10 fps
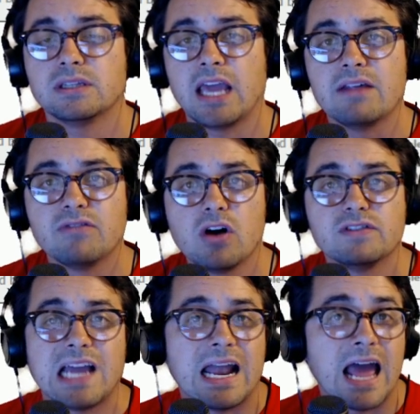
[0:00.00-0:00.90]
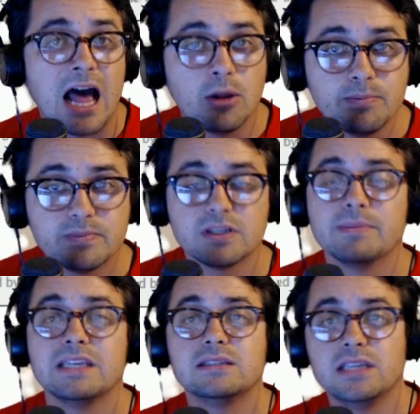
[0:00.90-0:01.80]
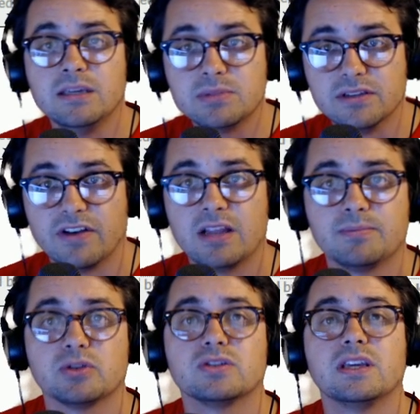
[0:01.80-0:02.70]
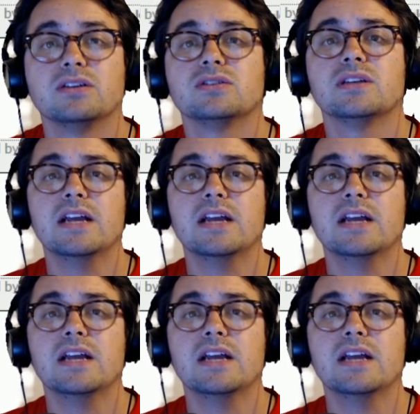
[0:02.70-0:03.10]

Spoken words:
get involved to kind of help some of these teams develop their skills.